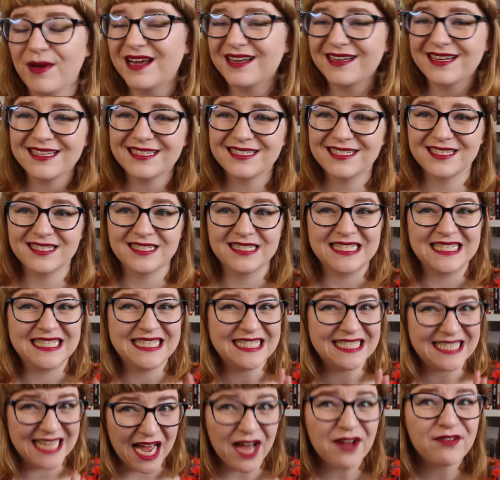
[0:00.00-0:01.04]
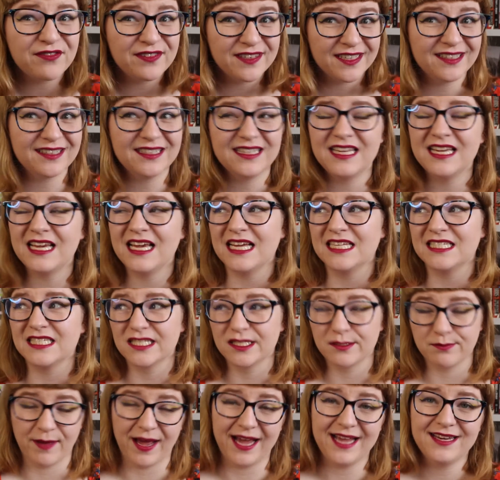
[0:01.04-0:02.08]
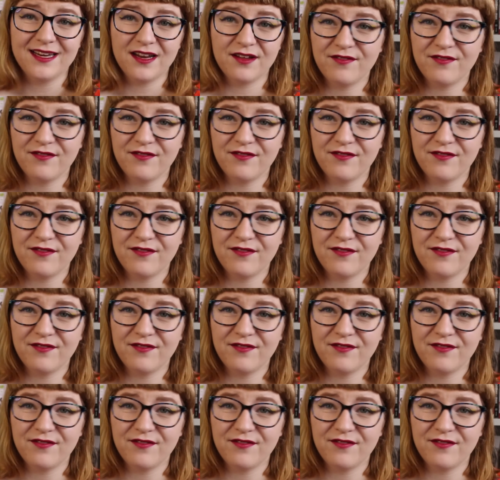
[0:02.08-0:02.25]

But it's definitely in spite